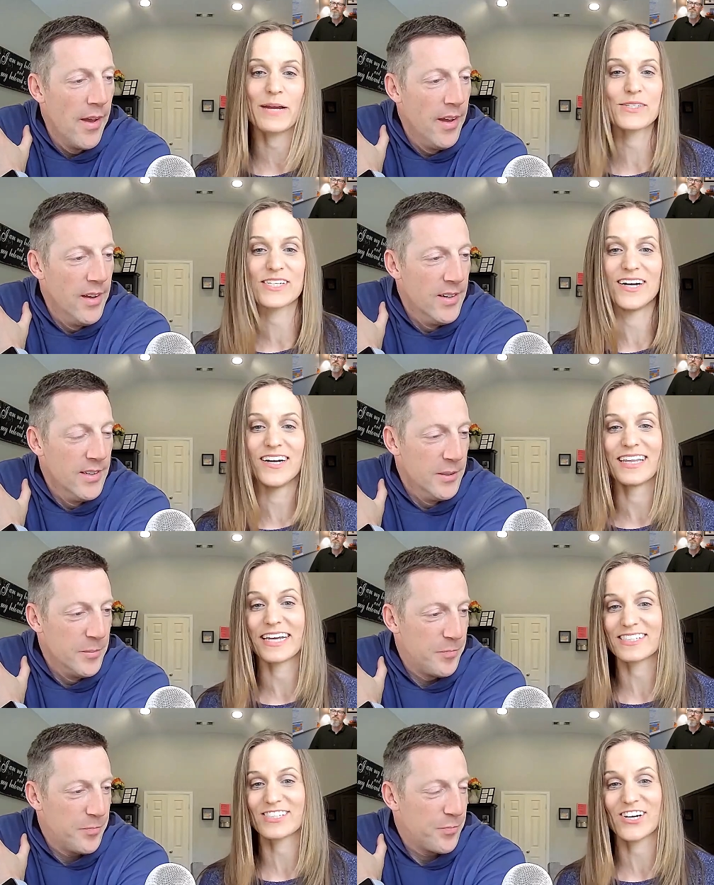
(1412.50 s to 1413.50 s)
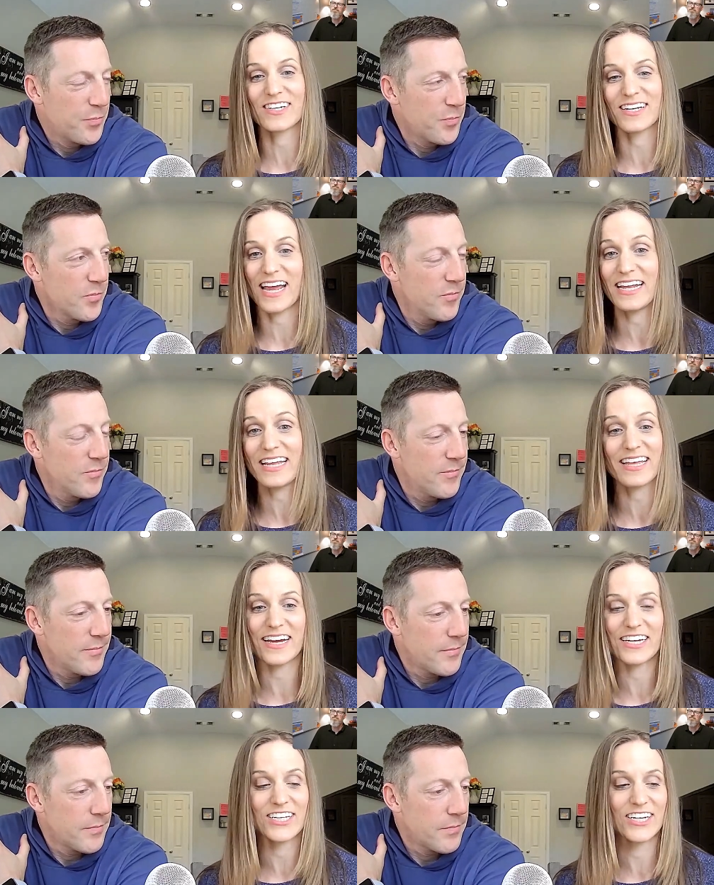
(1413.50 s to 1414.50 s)
Speaker 1: from Amazon, like started anything
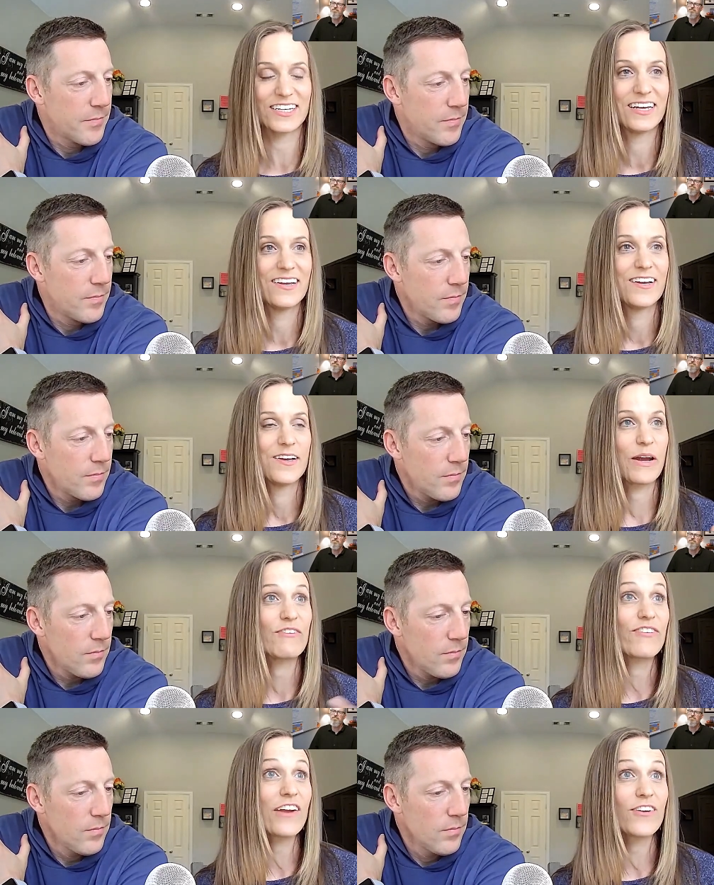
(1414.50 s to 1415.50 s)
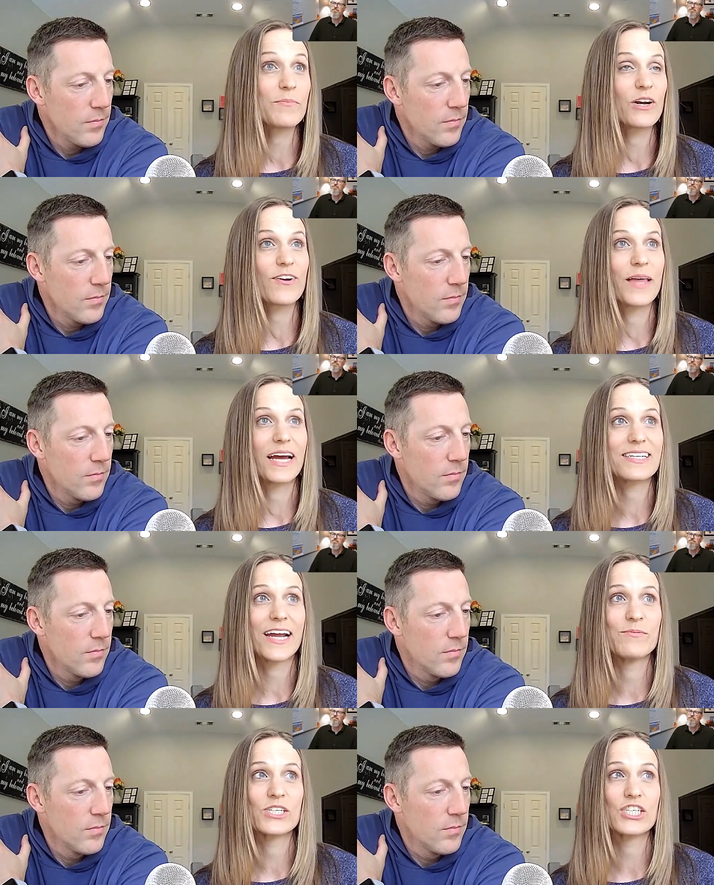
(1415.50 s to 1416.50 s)
I could. My favorite book from that
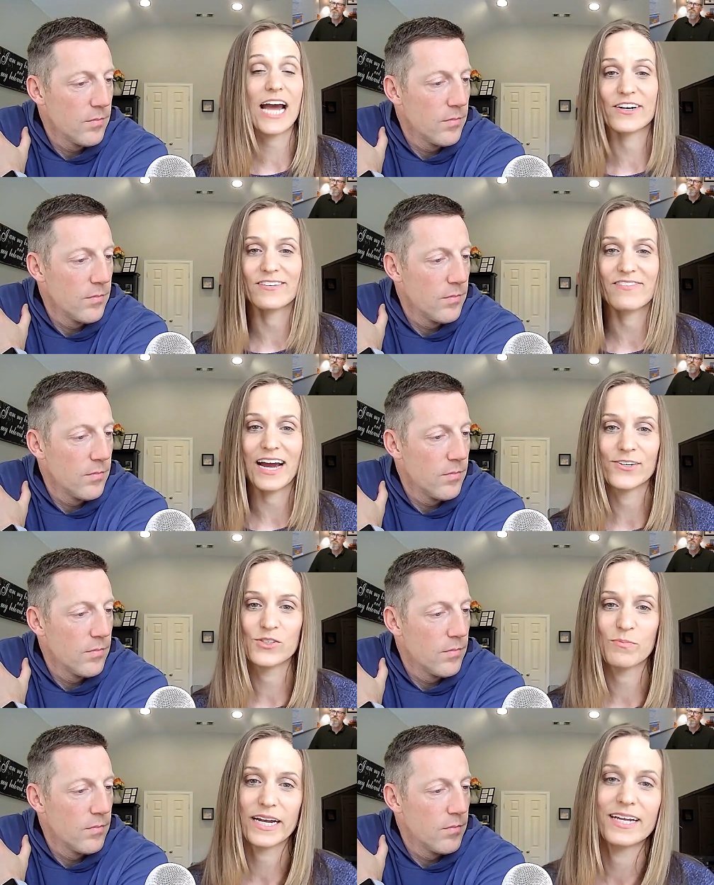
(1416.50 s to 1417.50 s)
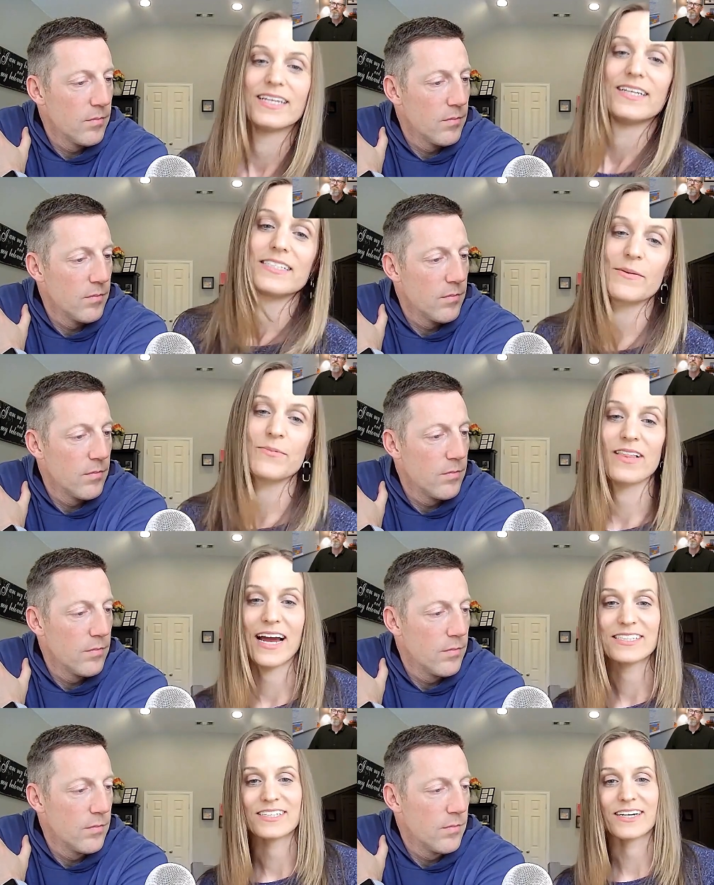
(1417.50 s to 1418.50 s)
time was Shattered Vows by Deborah
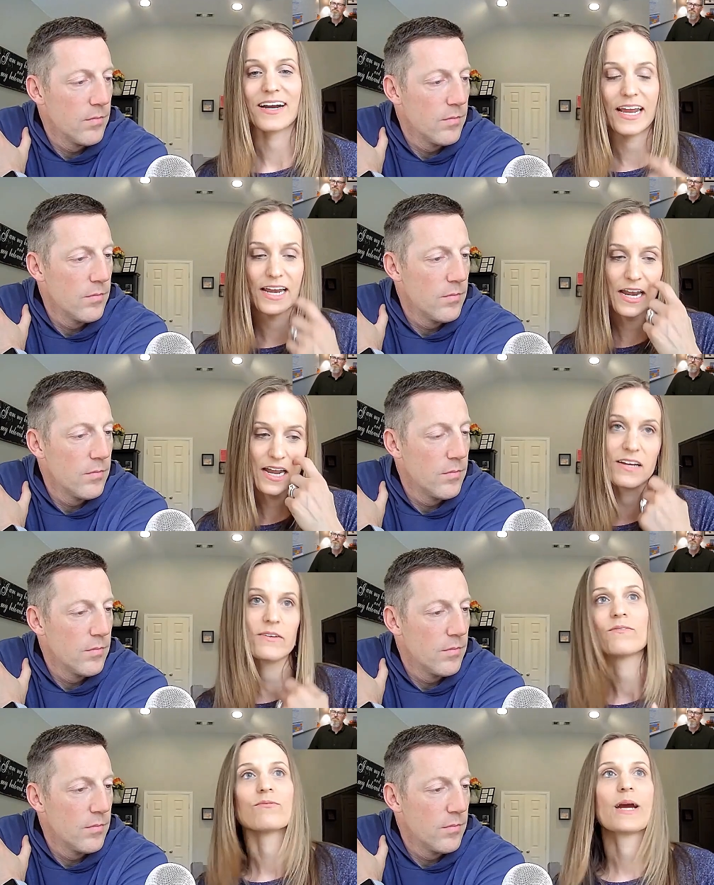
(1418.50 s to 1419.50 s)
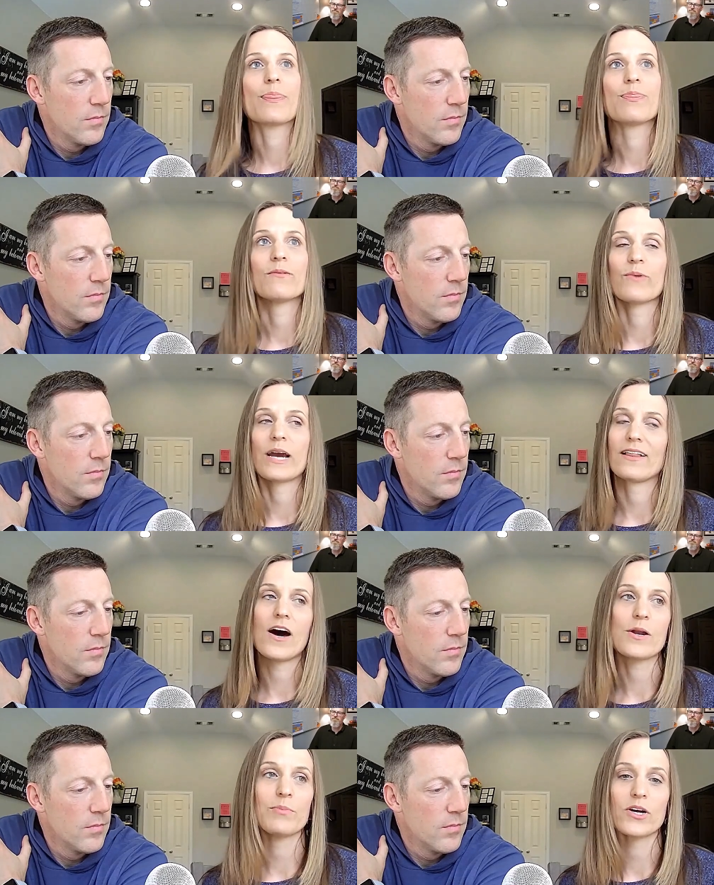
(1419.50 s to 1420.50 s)
Laaser and read read a
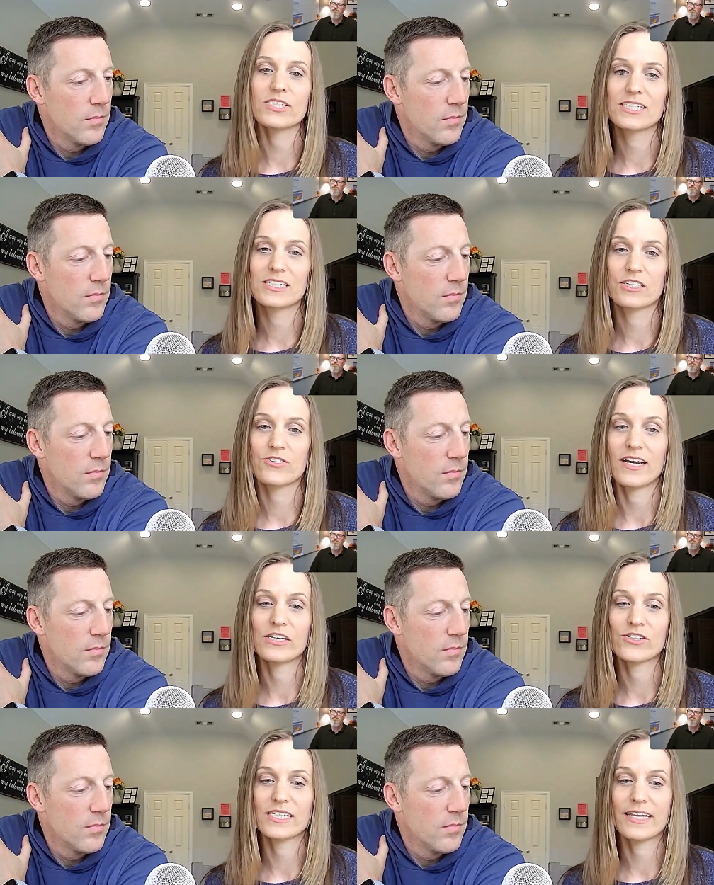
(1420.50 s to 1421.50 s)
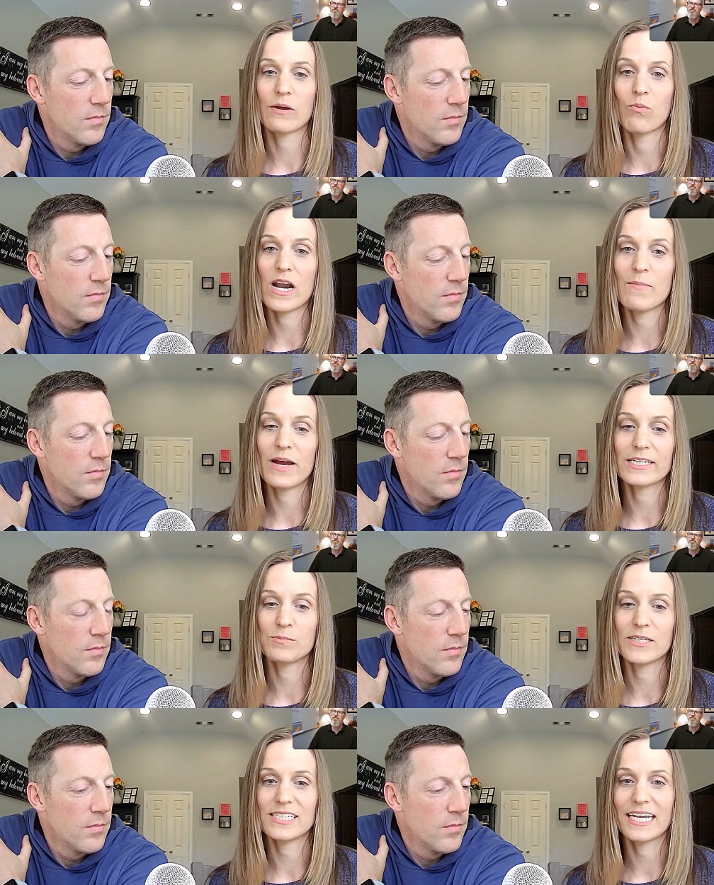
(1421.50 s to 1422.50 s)
lot of books just to try to understand like what am I
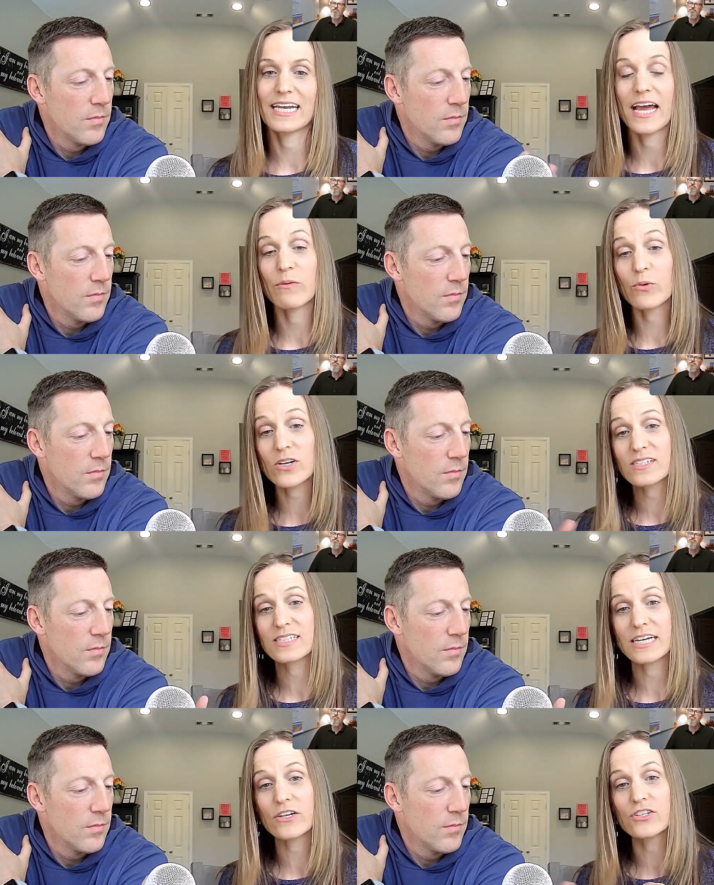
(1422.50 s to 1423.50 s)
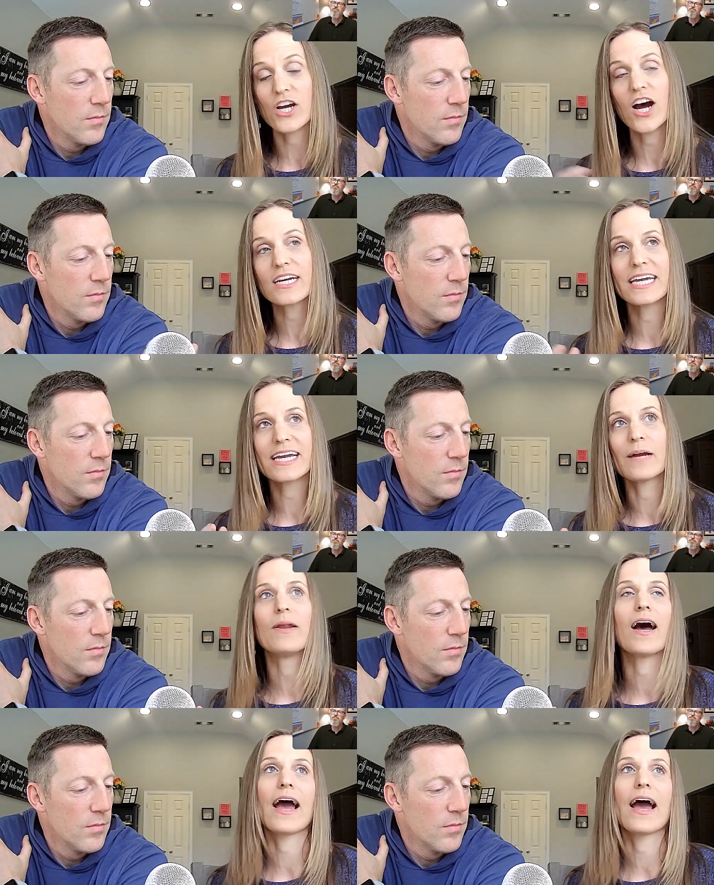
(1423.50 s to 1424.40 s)
experiencing and, and we're still talking. I'm